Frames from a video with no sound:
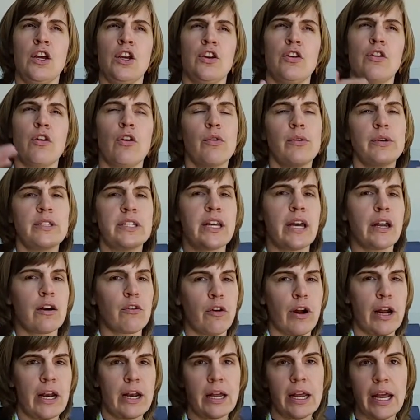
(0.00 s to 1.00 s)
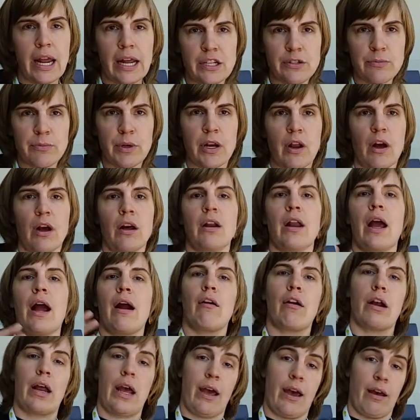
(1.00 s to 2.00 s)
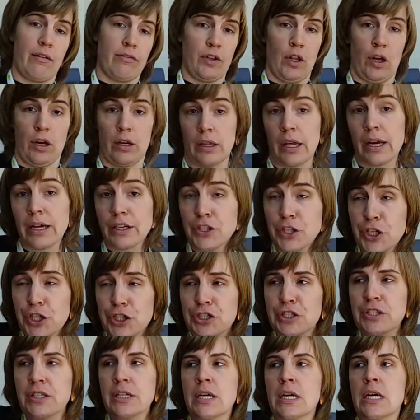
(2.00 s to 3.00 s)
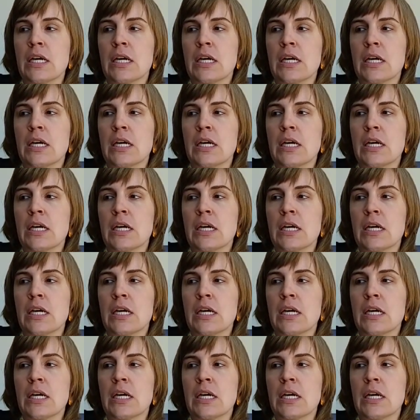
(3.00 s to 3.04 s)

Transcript: you don't always get great engagement on hour and a half long lectures.